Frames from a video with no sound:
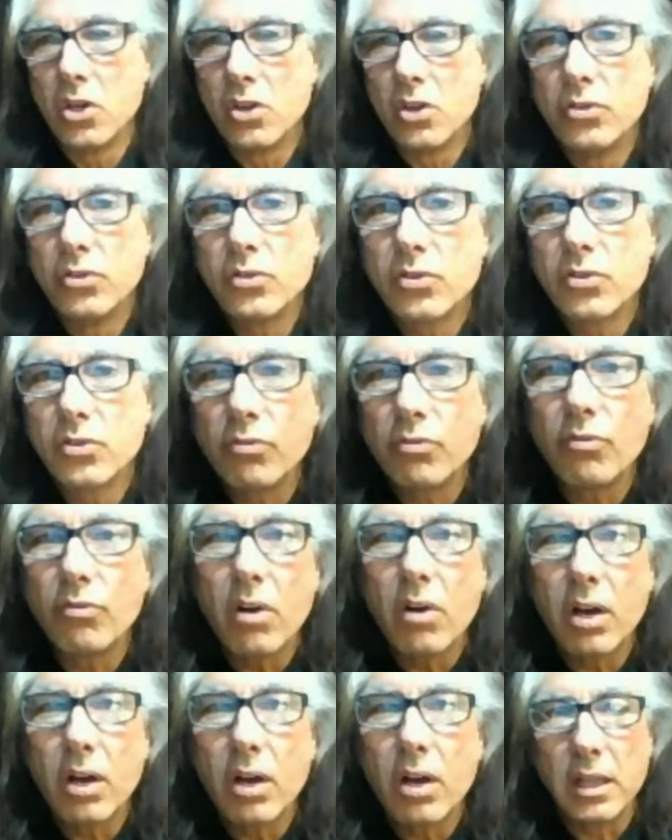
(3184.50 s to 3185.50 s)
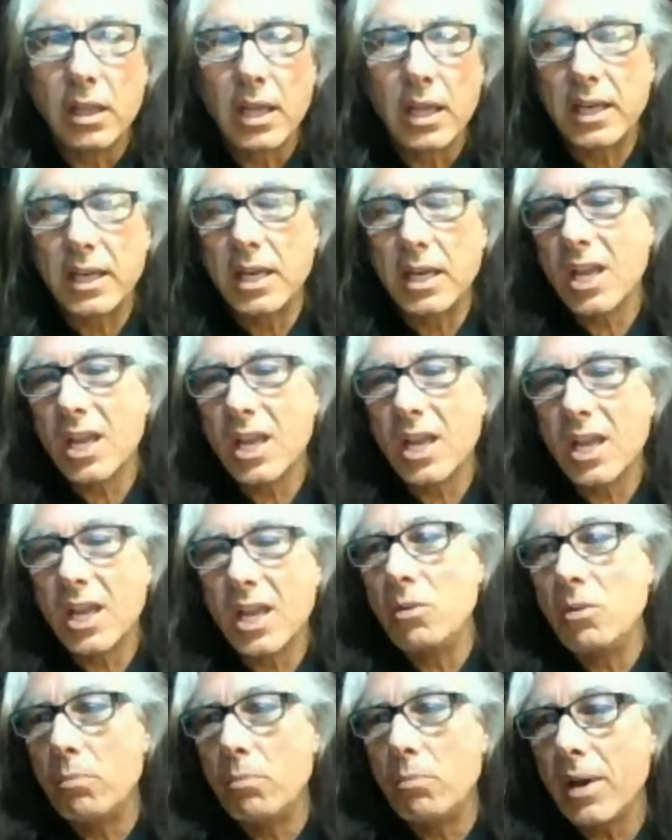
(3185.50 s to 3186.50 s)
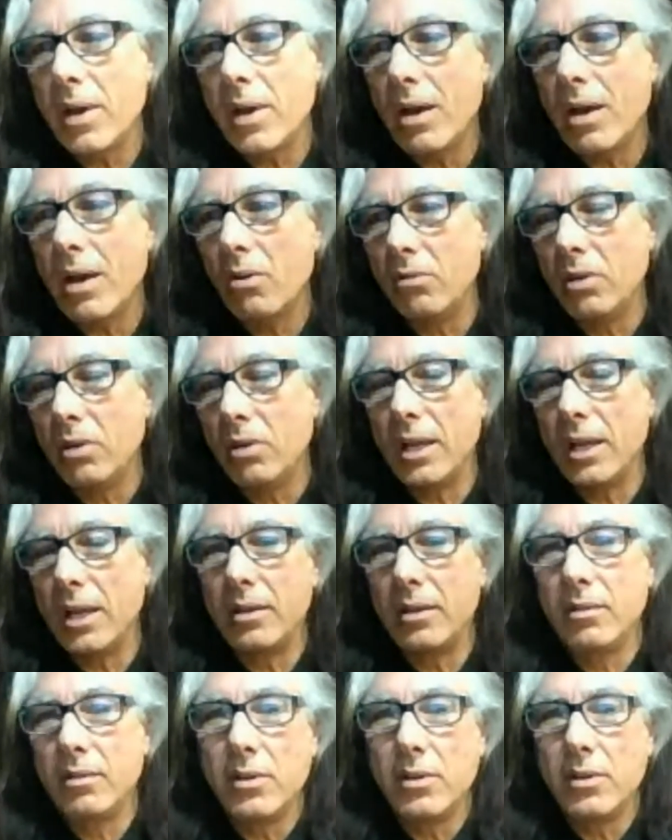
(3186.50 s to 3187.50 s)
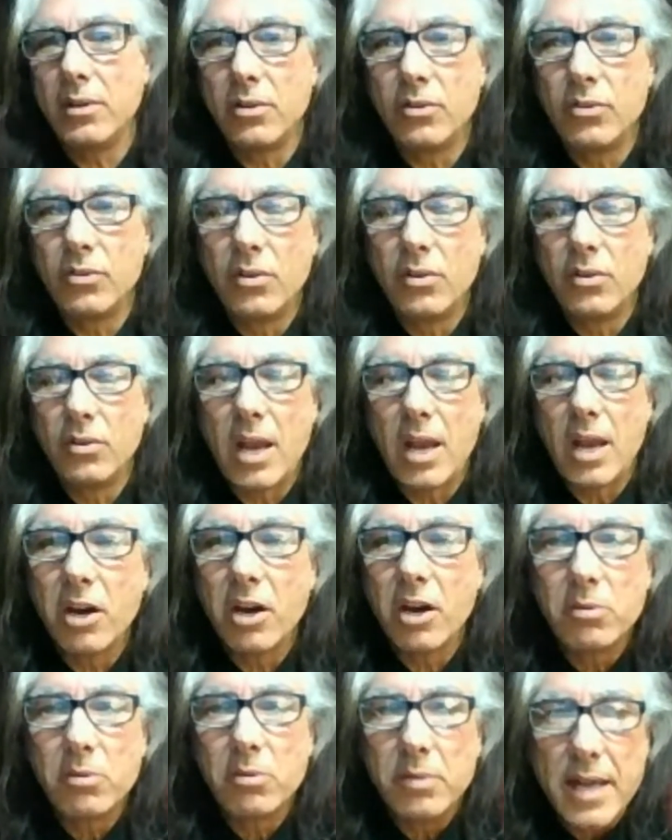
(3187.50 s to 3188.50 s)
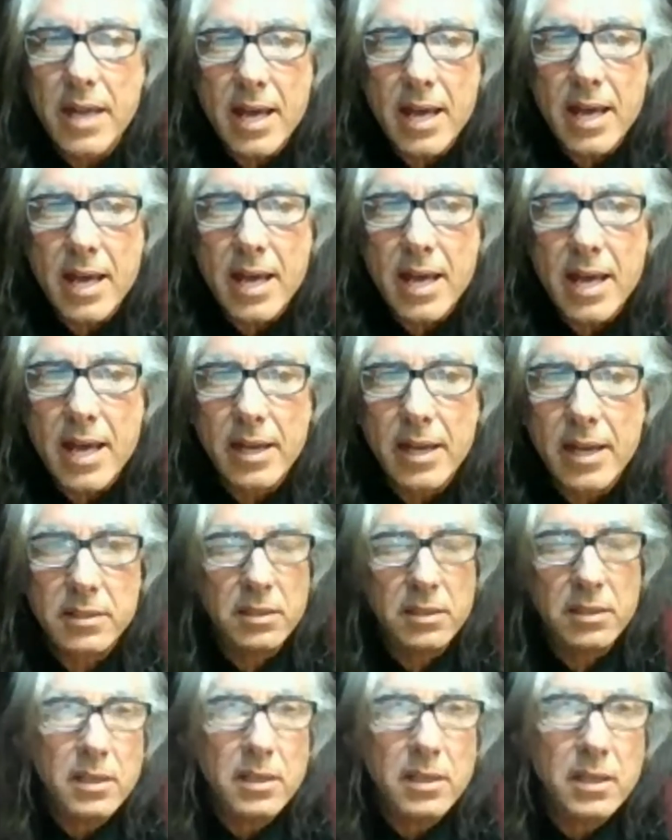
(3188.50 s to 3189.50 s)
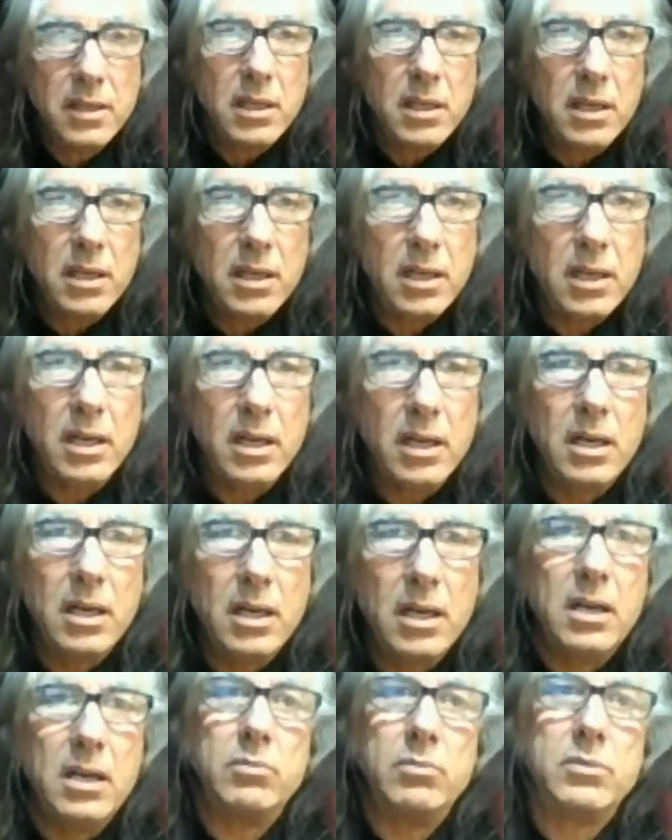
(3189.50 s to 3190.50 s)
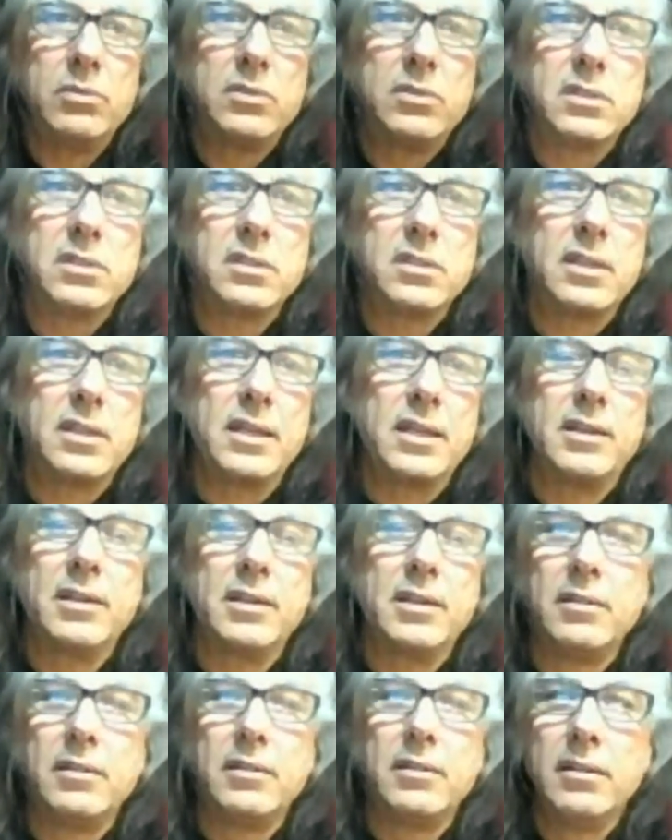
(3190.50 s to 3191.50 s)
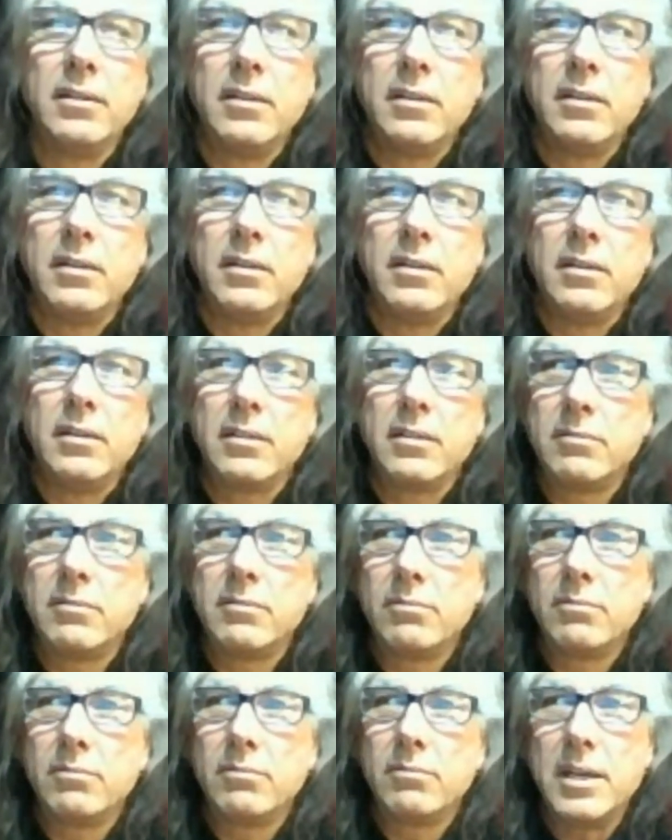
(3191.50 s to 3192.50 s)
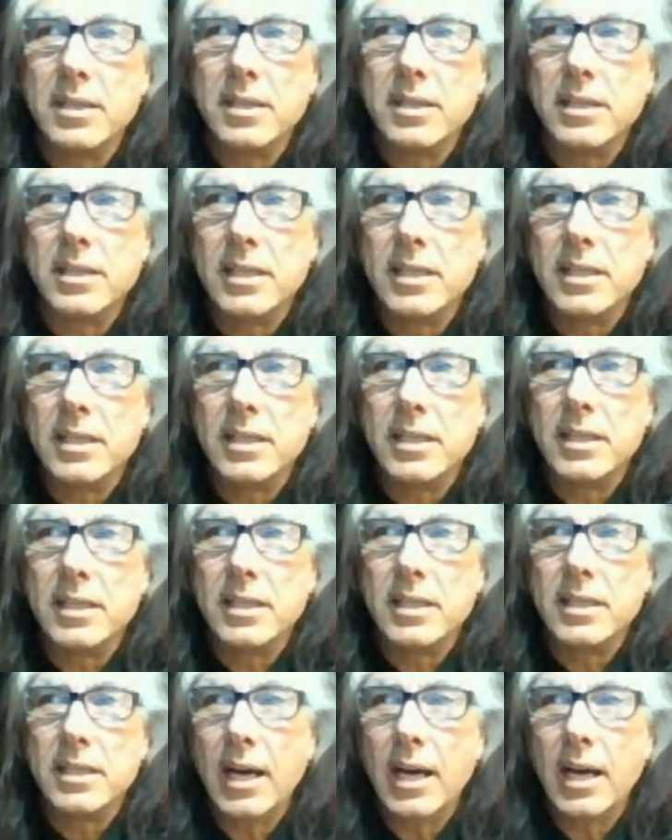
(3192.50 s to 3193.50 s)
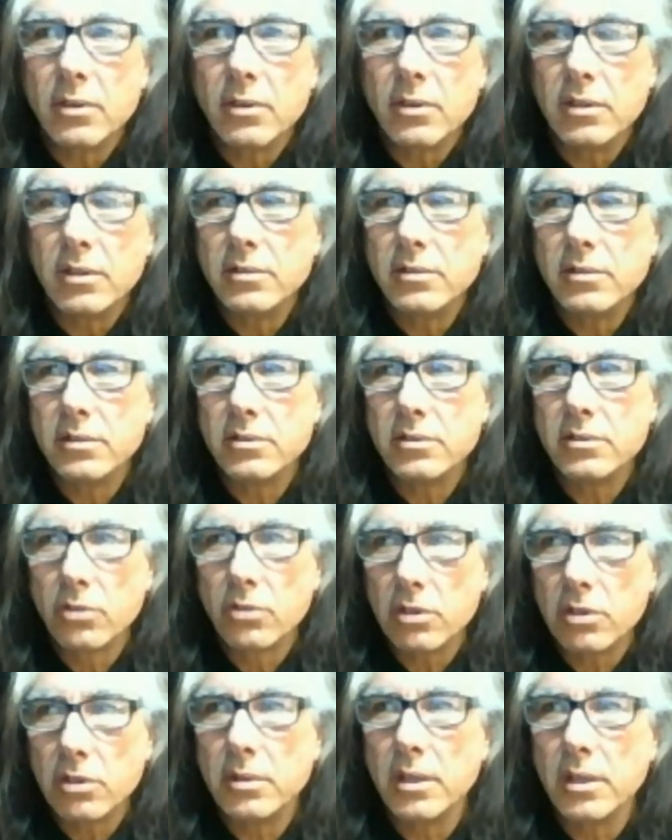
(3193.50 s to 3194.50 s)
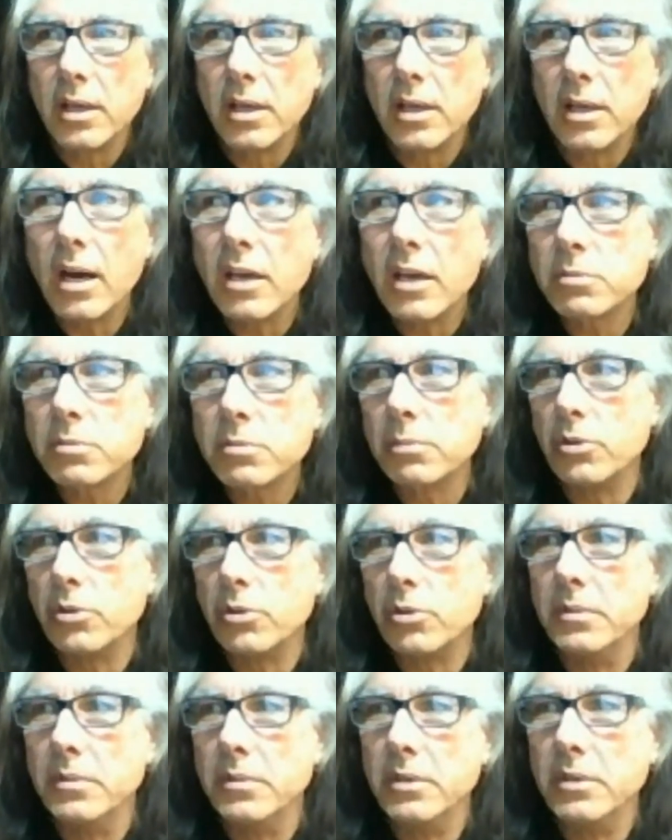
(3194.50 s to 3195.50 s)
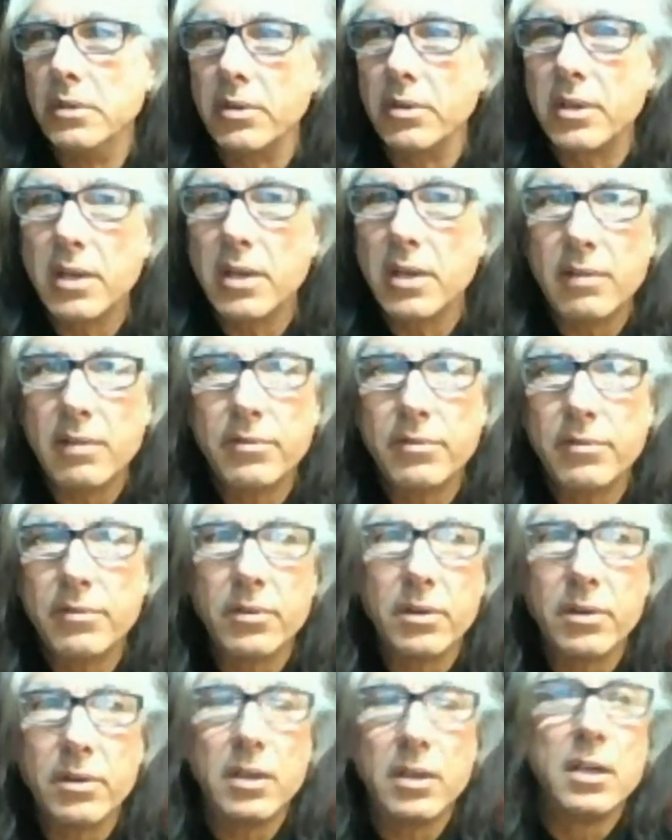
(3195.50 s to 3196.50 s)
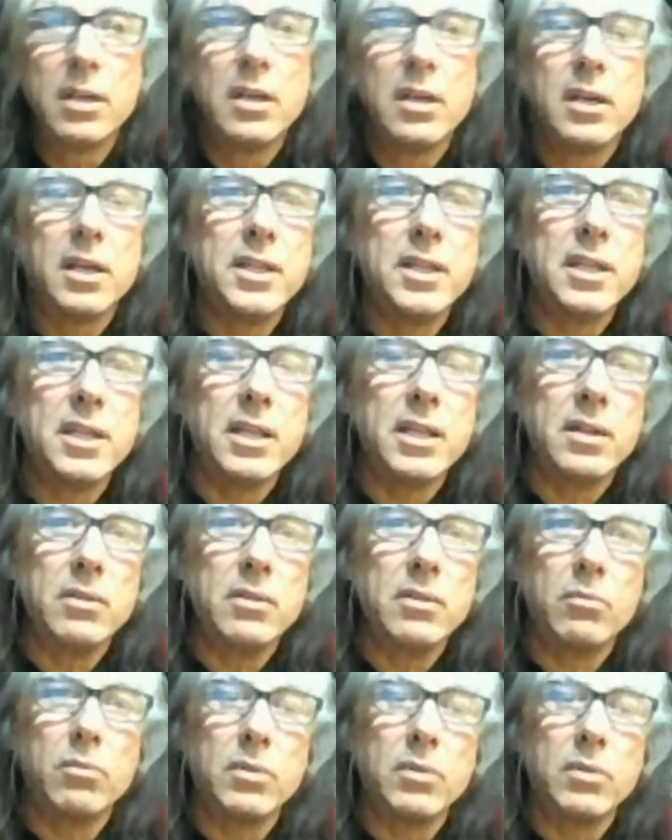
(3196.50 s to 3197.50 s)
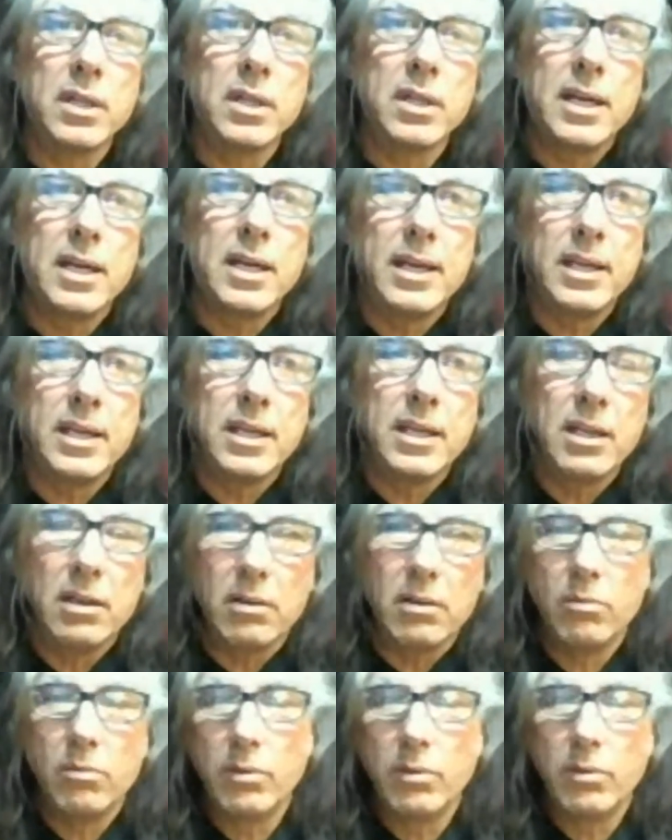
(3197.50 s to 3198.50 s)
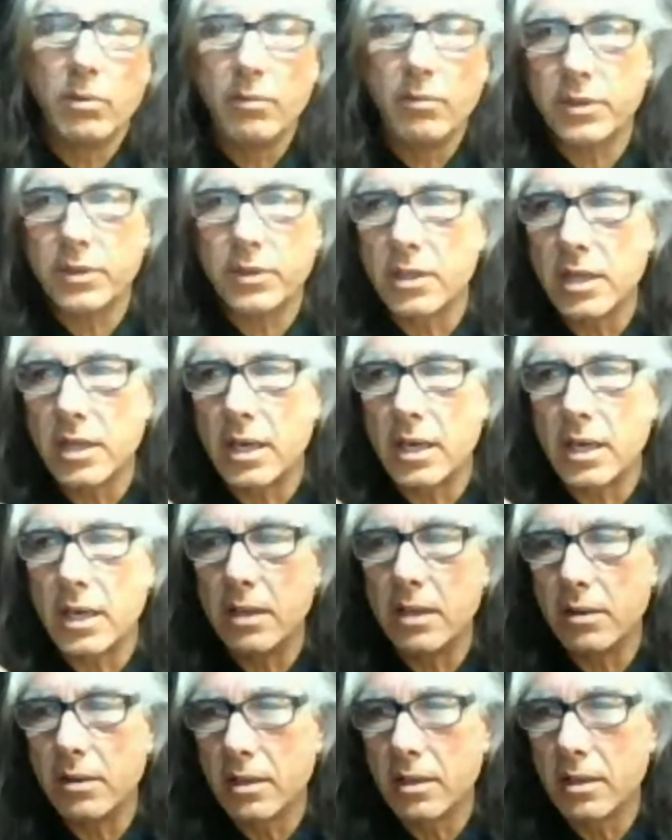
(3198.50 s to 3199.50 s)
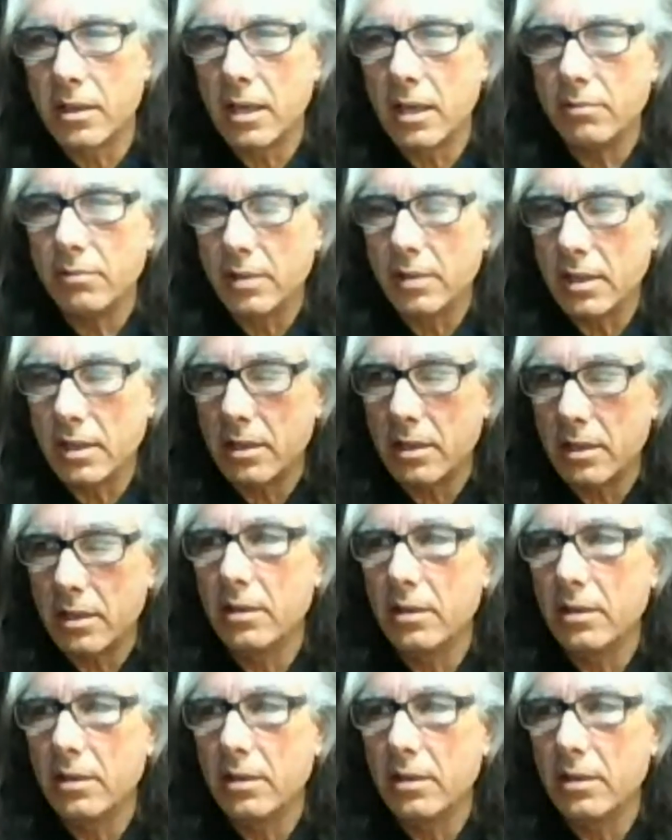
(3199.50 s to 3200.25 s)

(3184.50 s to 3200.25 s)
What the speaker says: scrawny, like 90-pound, like heroin addict, and was just like ready to die. And so he just took him to the hospital, put him into recovery, and then when the guy, when Victor got kind of like